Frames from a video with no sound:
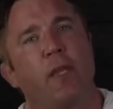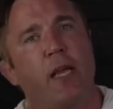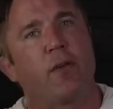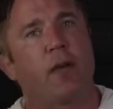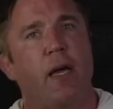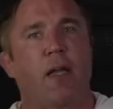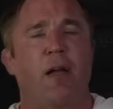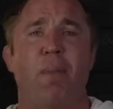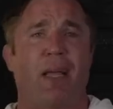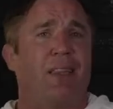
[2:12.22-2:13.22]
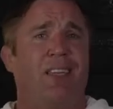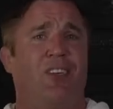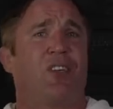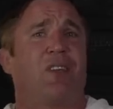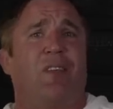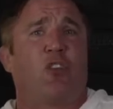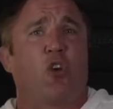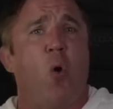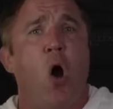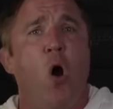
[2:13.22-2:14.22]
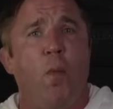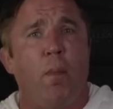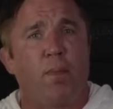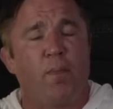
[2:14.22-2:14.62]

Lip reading: the other guy to come back, let's go home.